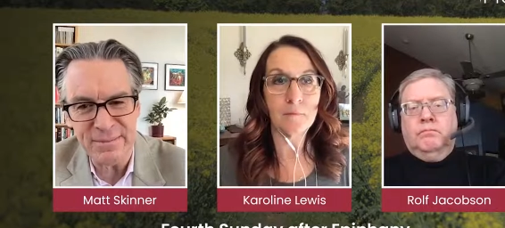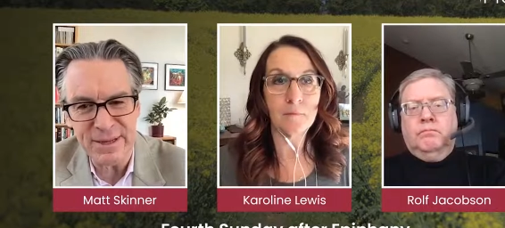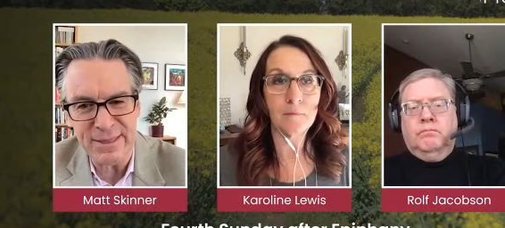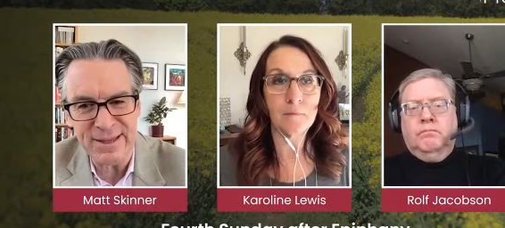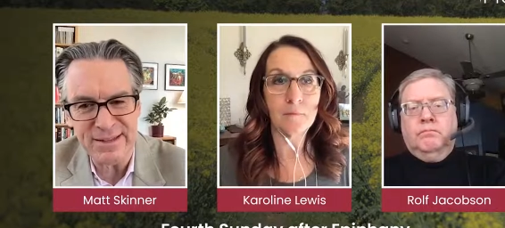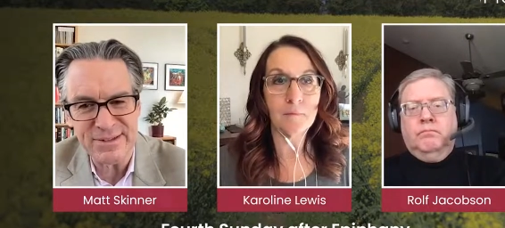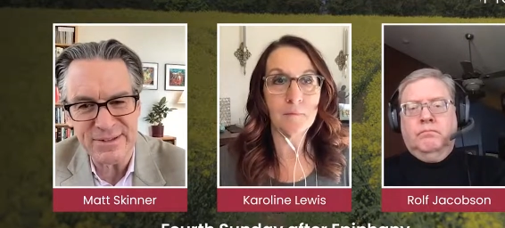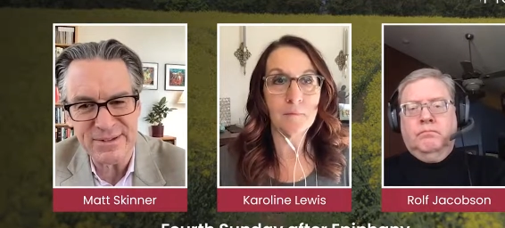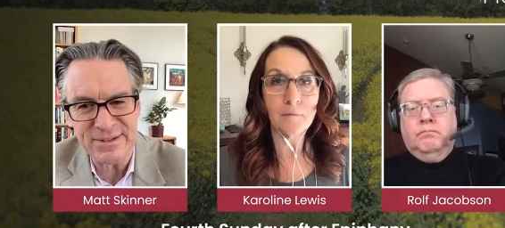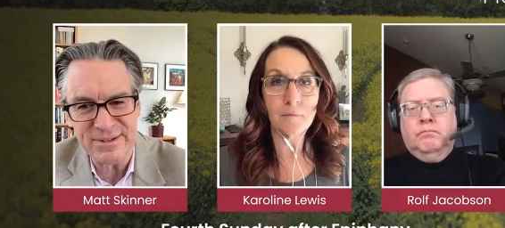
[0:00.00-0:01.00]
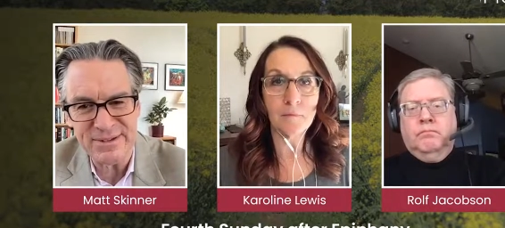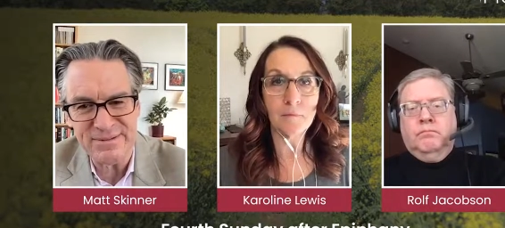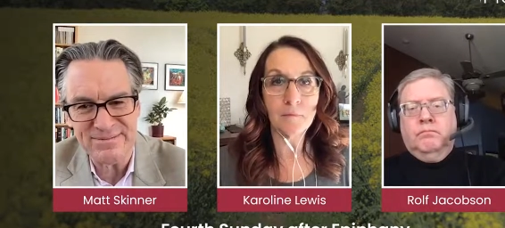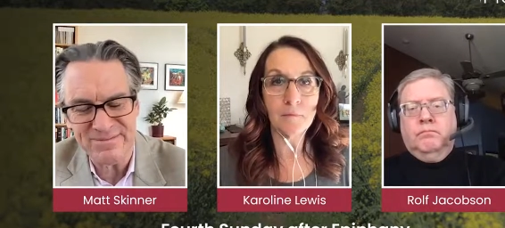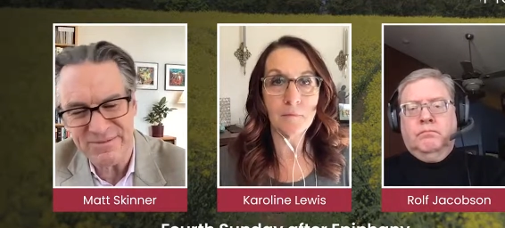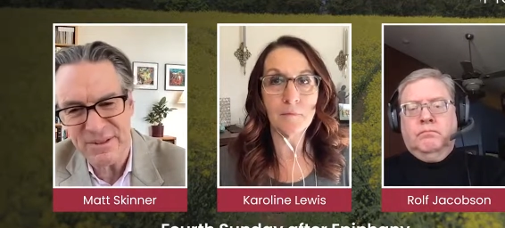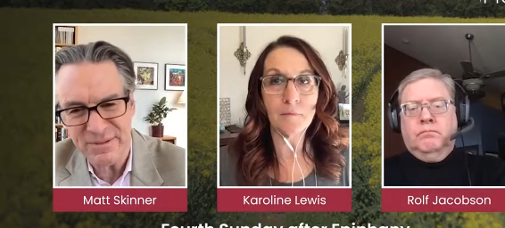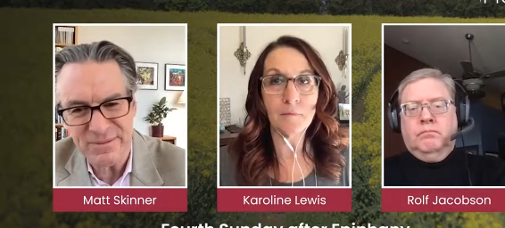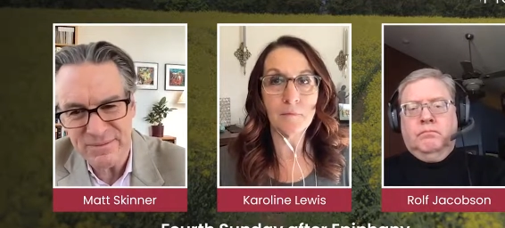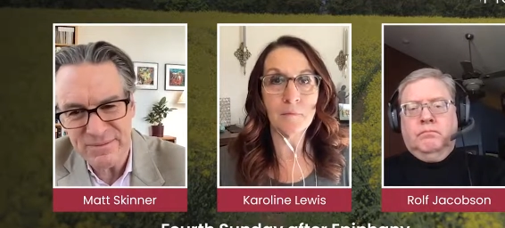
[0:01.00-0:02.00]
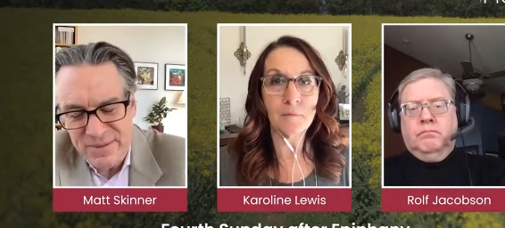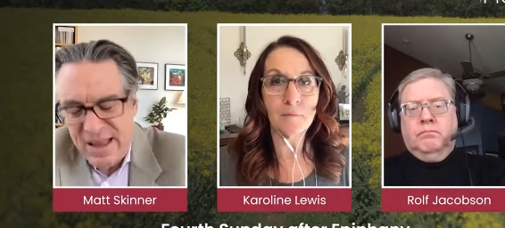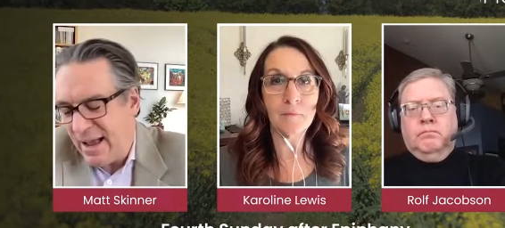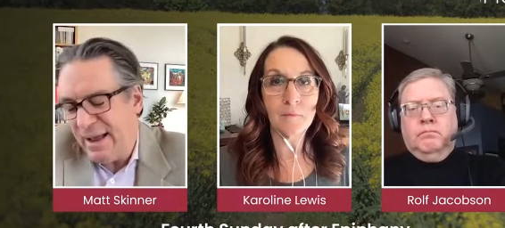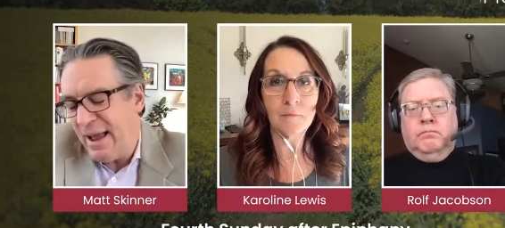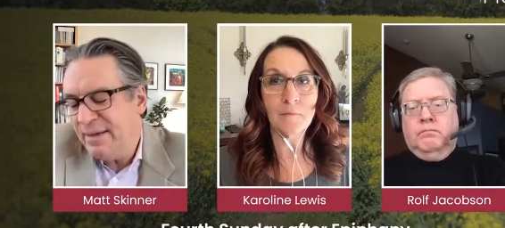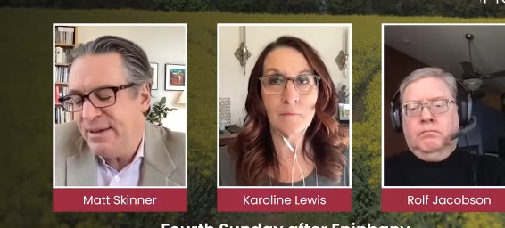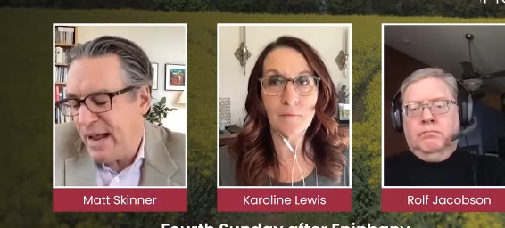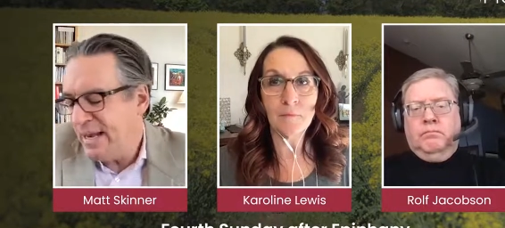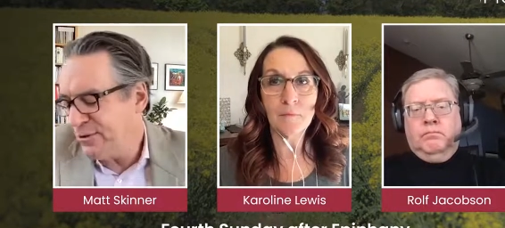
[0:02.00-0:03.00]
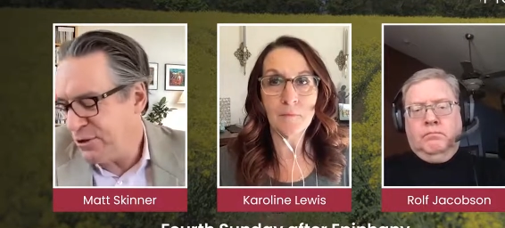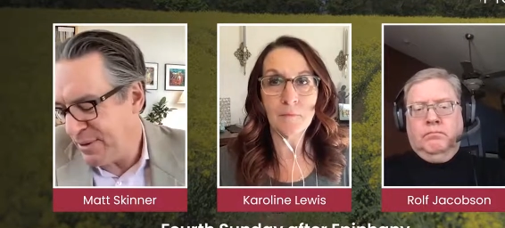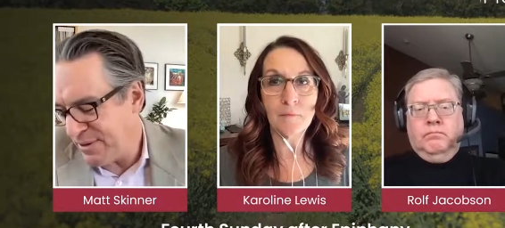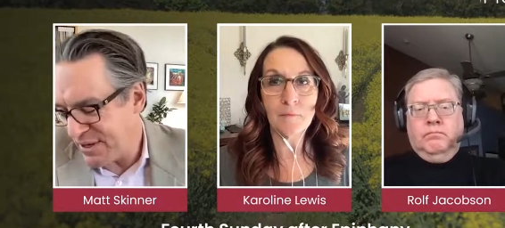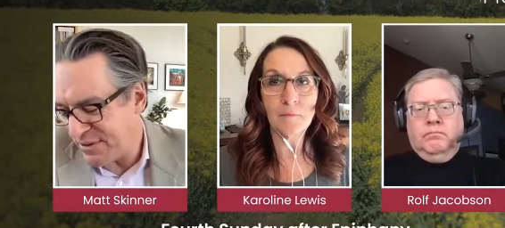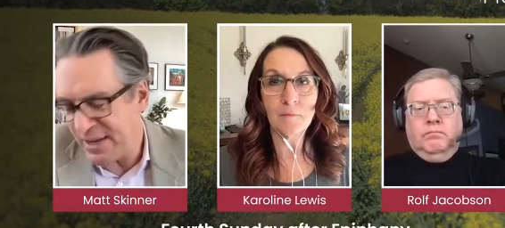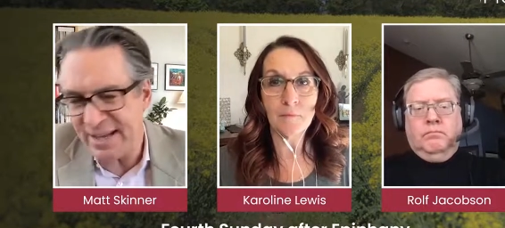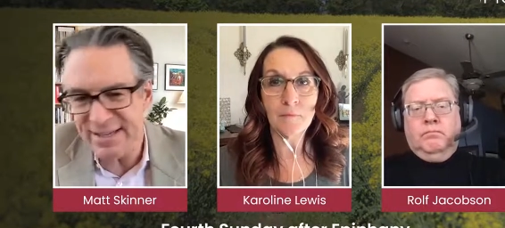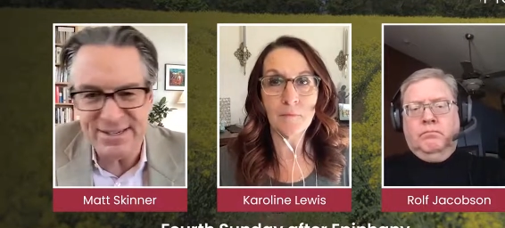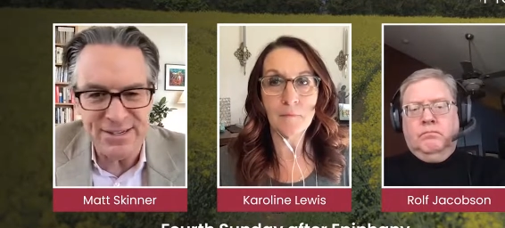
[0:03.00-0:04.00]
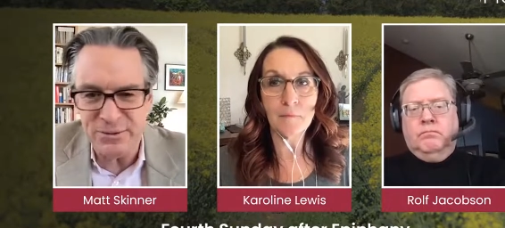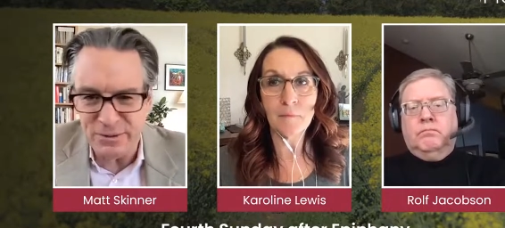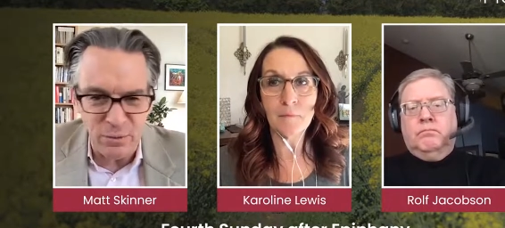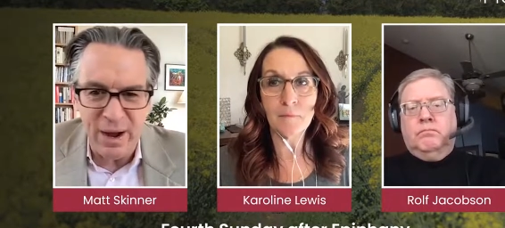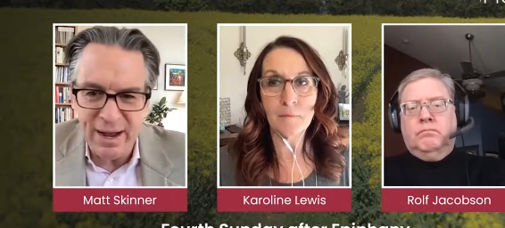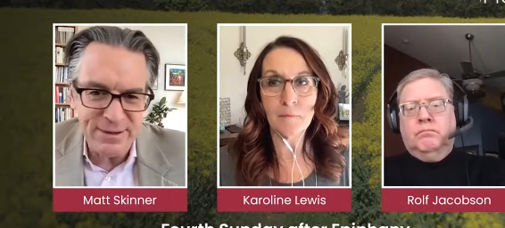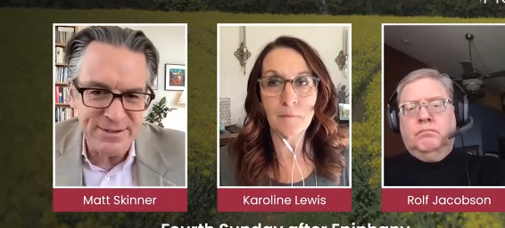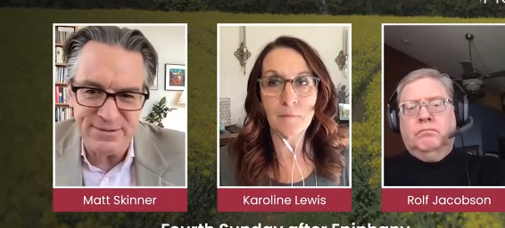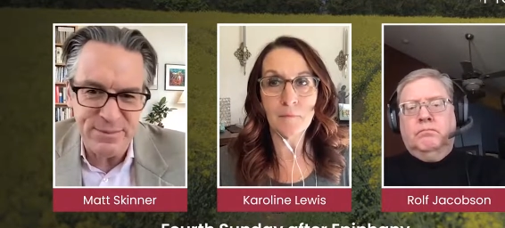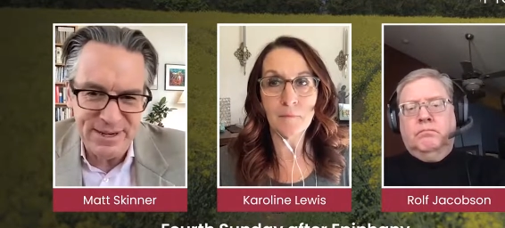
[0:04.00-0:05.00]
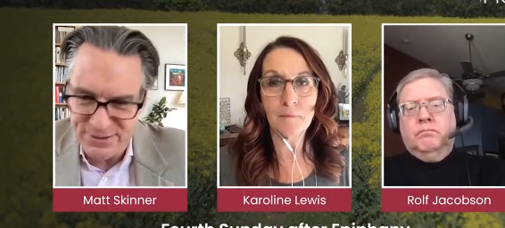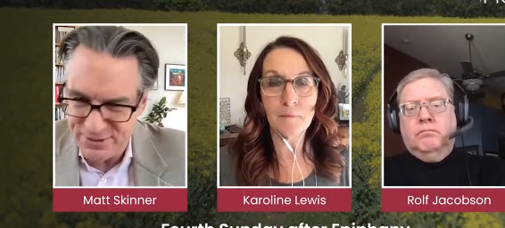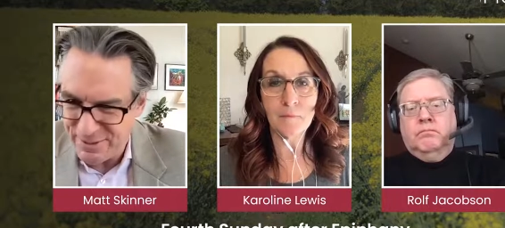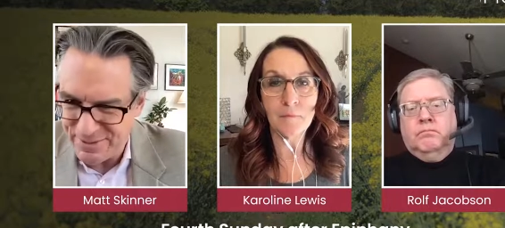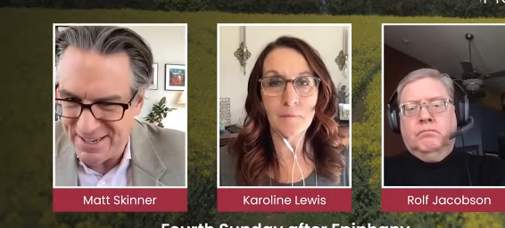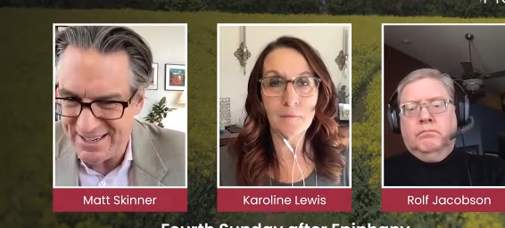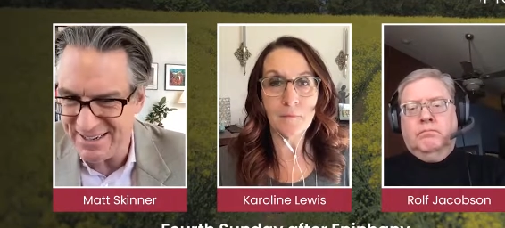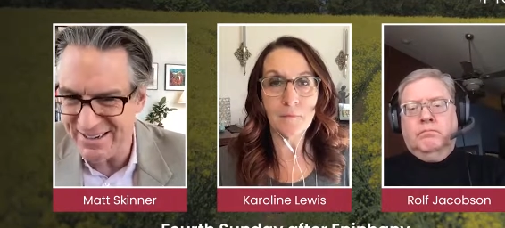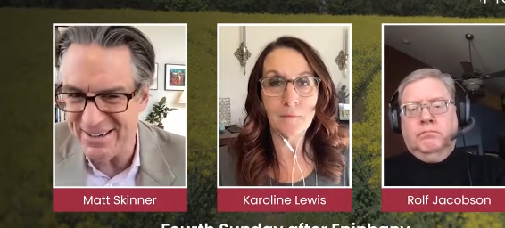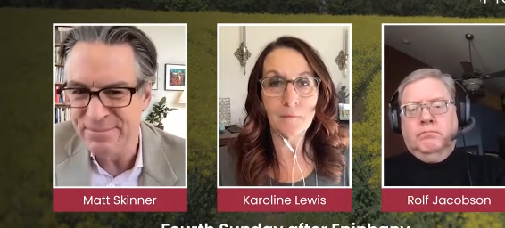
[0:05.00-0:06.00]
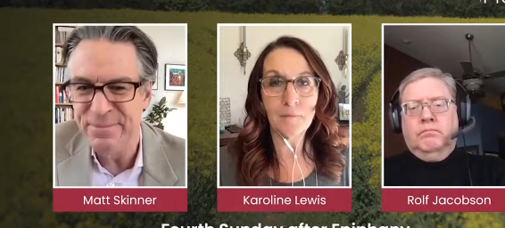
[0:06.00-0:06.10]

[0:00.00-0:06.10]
Speaker 1: but I think it's, any any sermon on this has got to deal with why is everybody so upset here.